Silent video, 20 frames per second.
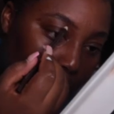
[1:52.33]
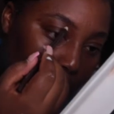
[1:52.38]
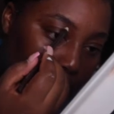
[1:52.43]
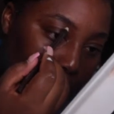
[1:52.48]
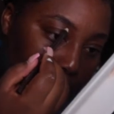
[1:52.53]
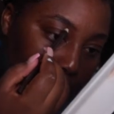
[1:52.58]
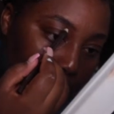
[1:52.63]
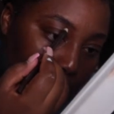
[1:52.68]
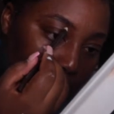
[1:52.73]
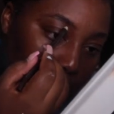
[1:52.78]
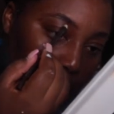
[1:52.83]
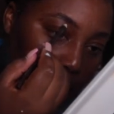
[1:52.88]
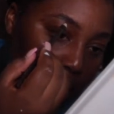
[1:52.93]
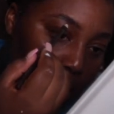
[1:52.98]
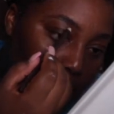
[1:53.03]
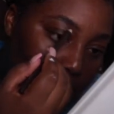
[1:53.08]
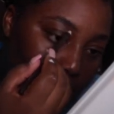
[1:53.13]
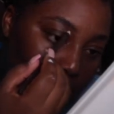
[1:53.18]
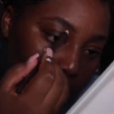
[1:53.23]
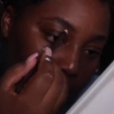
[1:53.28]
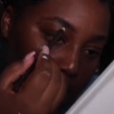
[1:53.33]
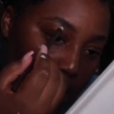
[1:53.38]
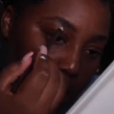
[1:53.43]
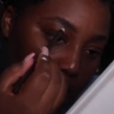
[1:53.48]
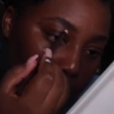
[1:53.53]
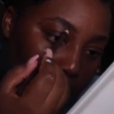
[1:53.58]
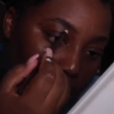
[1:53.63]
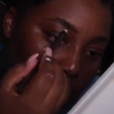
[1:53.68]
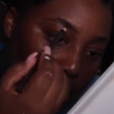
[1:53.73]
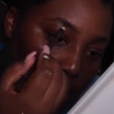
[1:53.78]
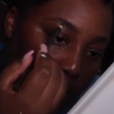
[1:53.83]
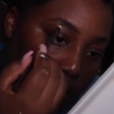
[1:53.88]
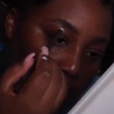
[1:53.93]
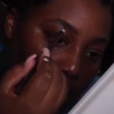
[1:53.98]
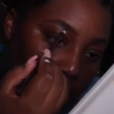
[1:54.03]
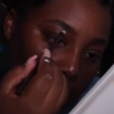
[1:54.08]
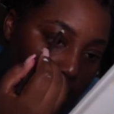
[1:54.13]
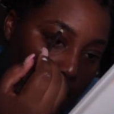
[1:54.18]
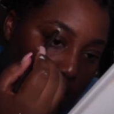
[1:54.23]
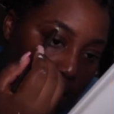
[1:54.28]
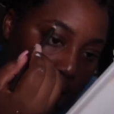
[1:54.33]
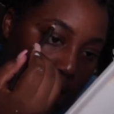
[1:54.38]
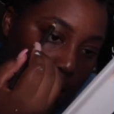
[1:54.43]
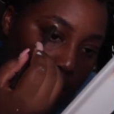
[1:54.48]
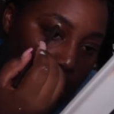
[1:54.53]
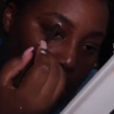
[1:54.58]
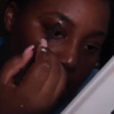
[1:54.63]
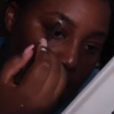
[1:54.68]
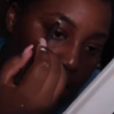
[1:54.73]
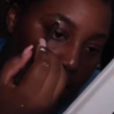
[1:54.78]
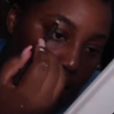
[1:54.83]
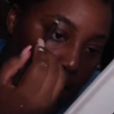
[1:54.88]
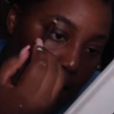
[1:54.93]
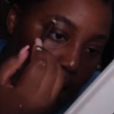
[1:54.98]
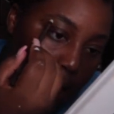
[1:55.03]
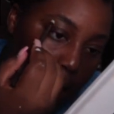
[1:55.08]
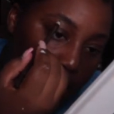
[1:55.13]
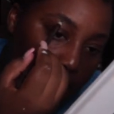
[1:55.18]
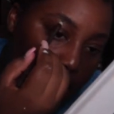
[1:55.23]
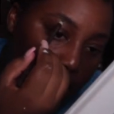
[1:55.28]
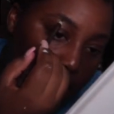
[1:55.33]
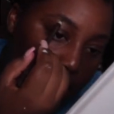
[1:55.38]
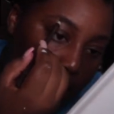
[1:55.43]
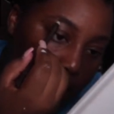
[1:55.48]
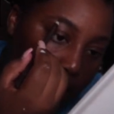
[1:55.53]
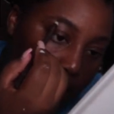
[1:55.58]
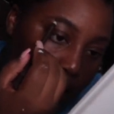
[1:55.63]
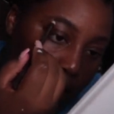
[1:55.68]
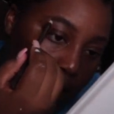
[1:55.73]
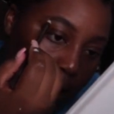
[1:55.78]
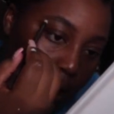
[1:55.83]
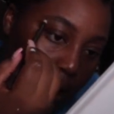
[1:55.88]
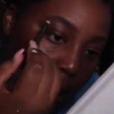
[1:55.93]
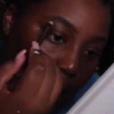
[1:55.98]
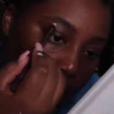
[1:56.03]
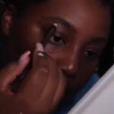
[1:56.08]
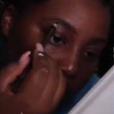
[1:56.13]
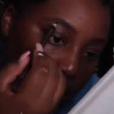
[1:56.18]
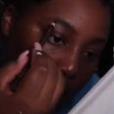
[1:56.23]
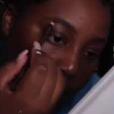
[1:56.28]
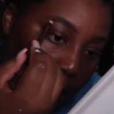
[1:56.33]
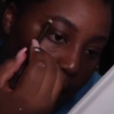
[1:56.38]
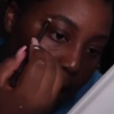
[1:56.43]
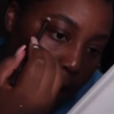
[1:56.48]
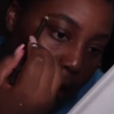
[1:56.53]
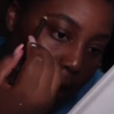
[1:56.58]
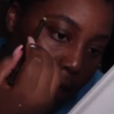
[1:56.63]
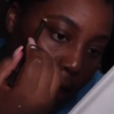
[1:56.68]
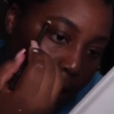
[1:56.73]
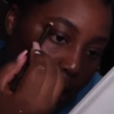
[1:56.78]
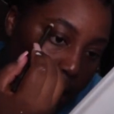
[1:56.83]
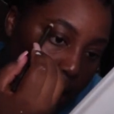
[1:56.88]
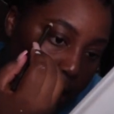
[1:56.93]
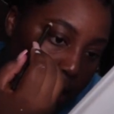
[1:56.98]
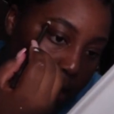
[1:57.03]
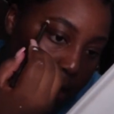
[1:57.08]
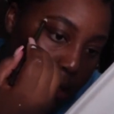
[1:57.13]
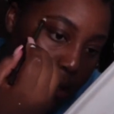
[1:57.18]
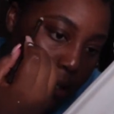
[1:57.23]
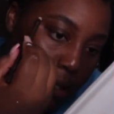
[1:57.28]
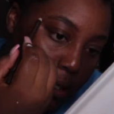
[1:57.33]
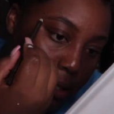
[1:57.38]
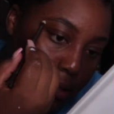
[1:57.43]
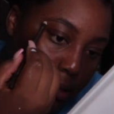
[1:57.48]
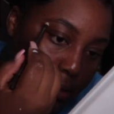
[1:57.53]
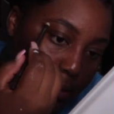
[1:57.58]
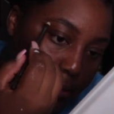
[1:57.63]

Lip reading: If y'all hear like this weird noise, it's most likely my air conditioner.